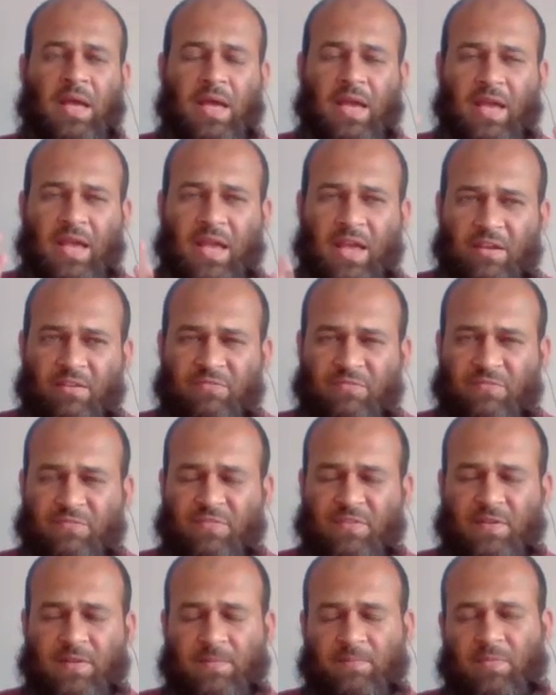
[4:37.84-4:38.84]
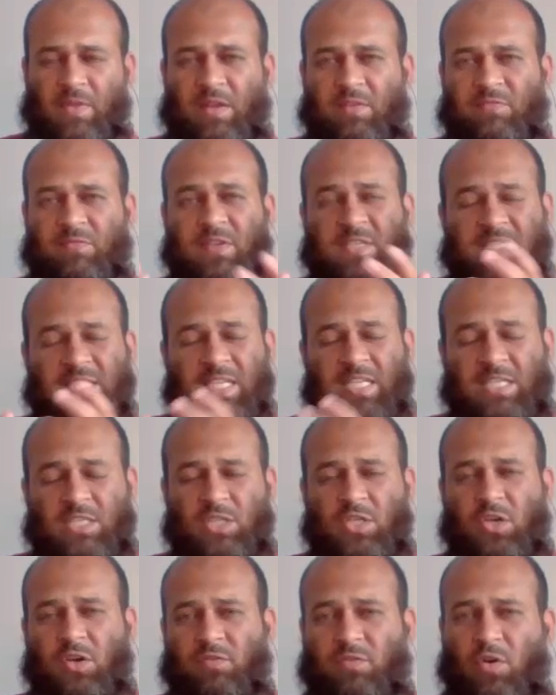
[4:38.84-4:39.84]
If
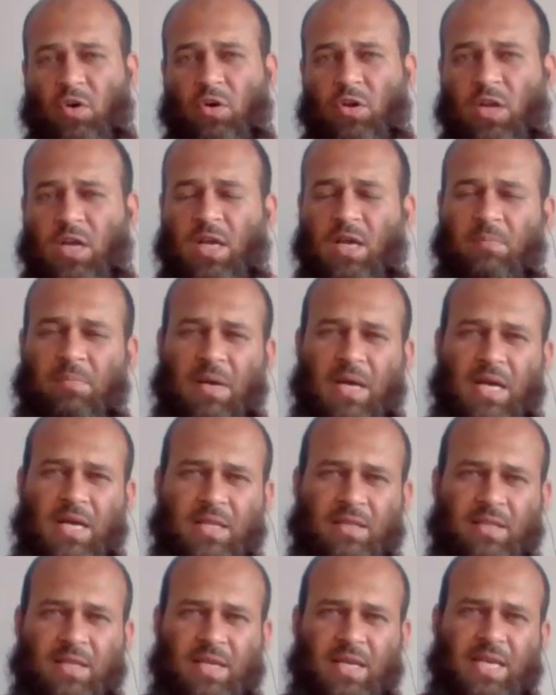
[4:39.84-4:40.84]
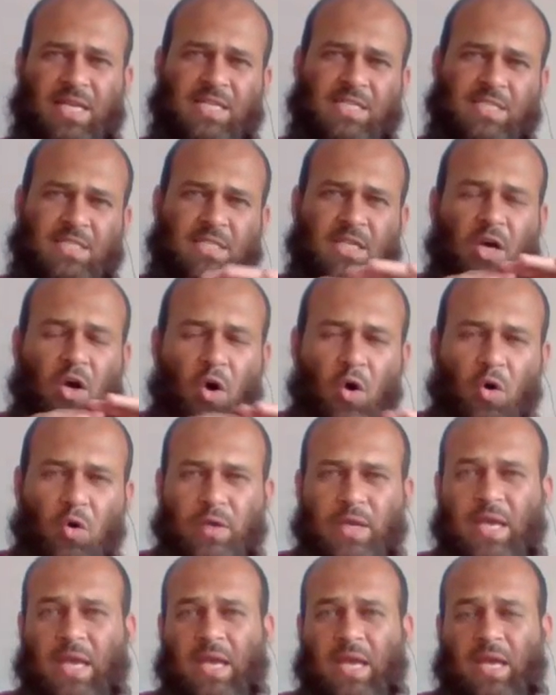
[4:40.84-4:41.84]
fertility of Aurangabad is
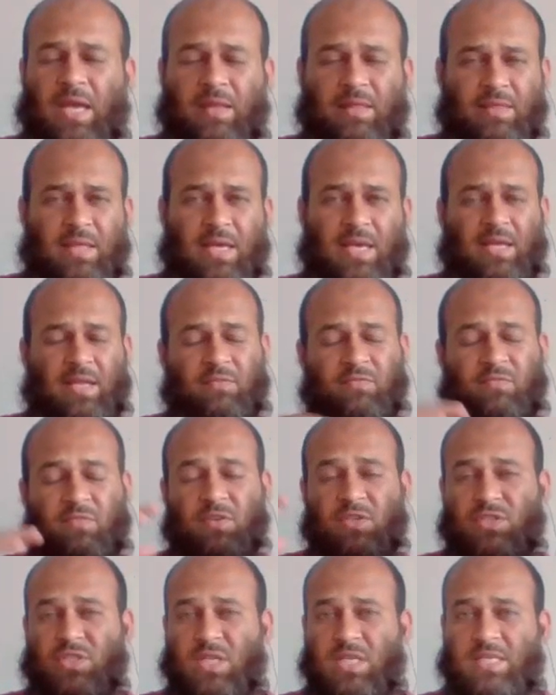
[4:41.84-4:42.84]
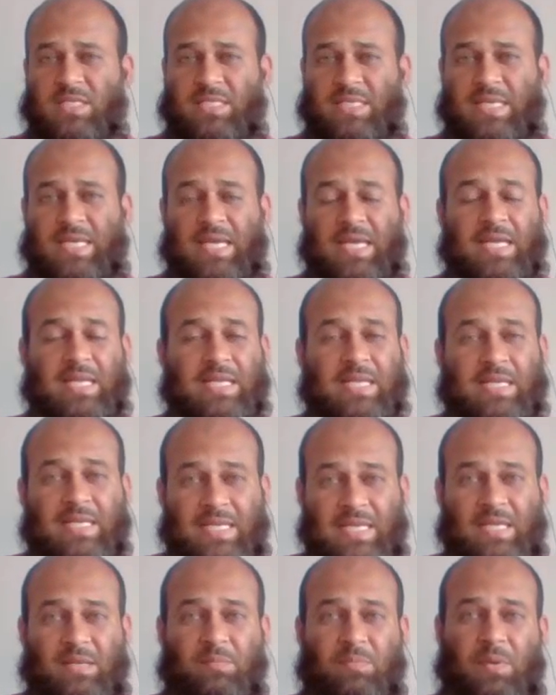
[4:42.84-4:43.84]
okay, then fertility in
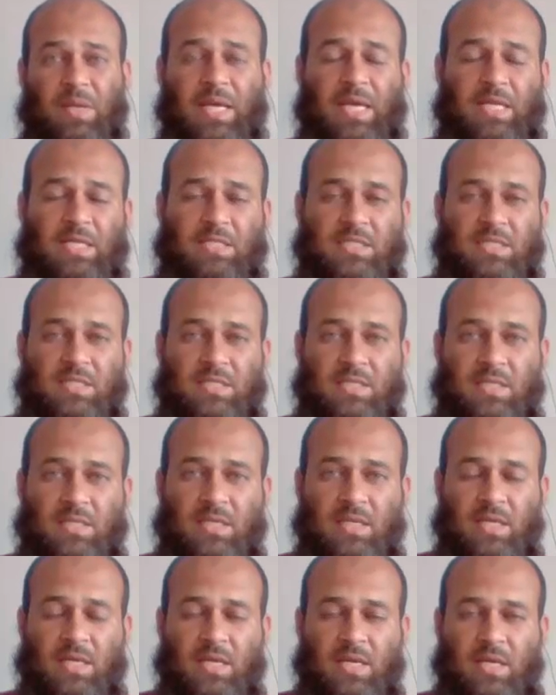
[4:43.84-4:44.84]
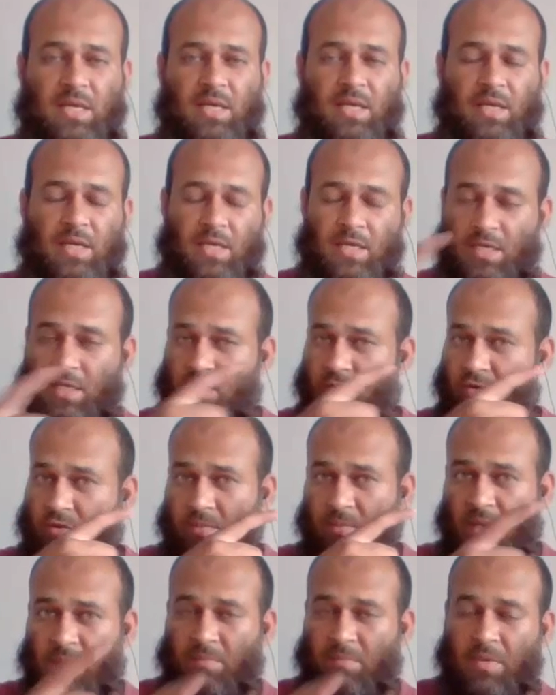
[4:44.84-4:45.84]
green plains, you
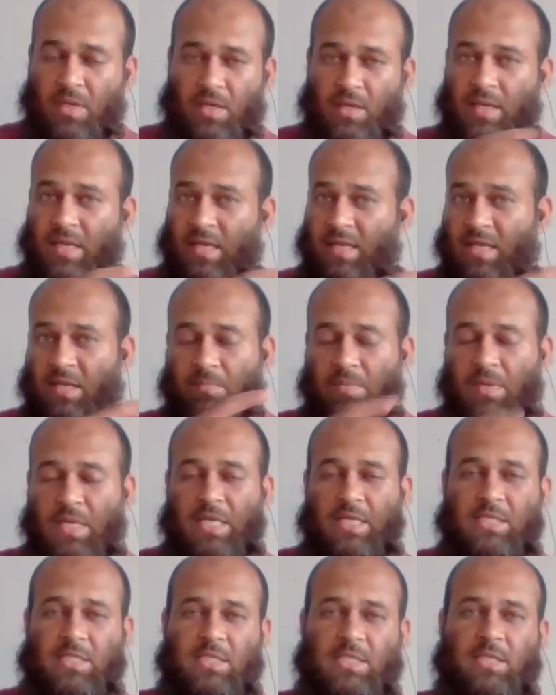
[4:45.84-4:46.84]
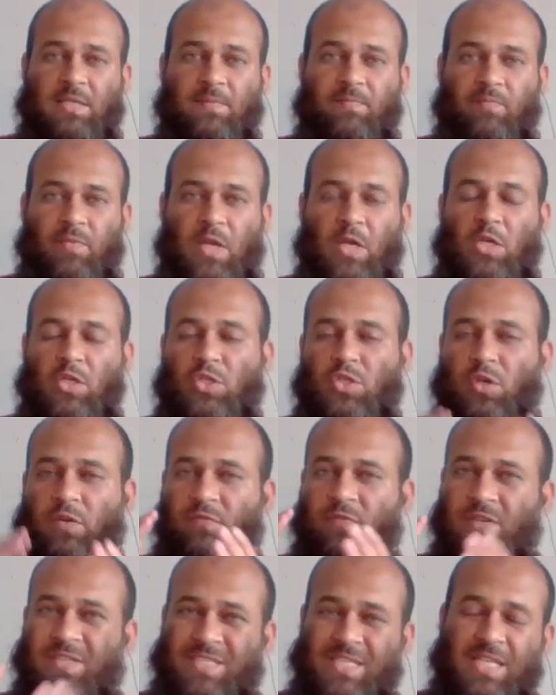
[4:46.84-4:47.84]
remember northern plains, so
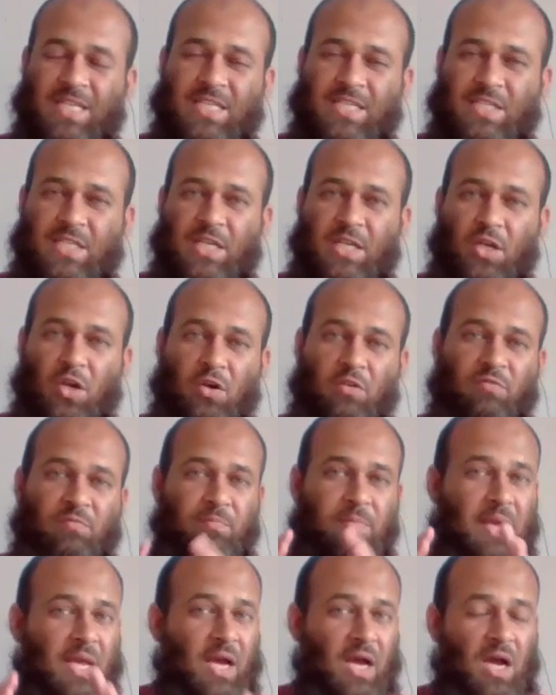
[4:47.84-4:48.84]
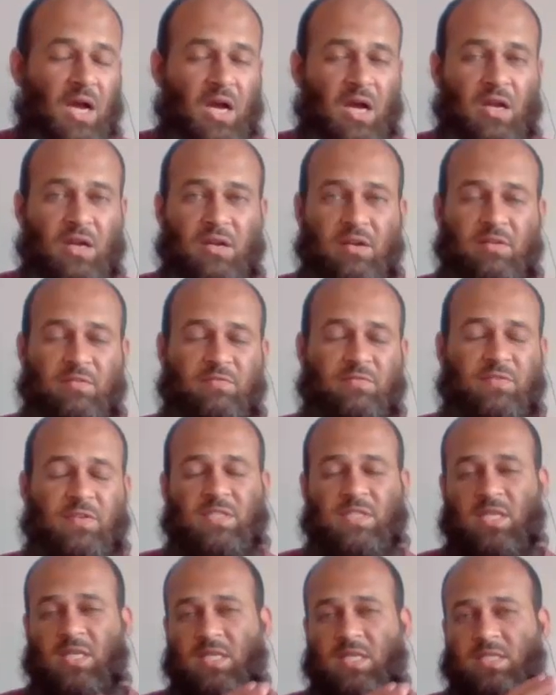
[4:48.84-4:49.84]
fertility of Bihar,
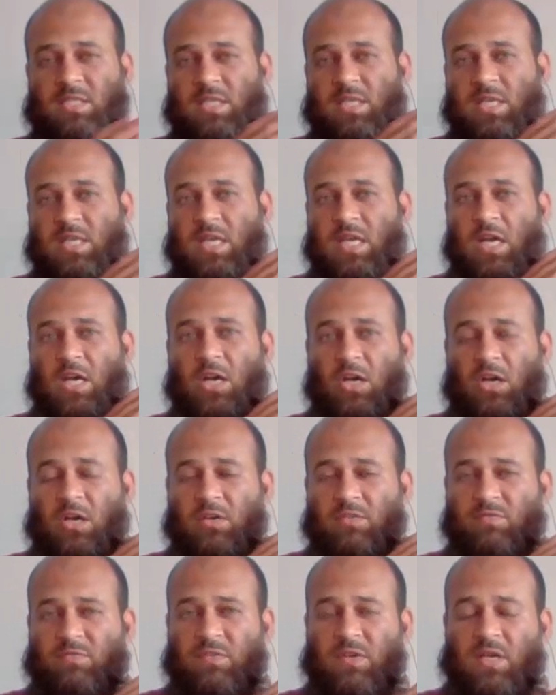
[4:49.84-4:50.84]
fertility of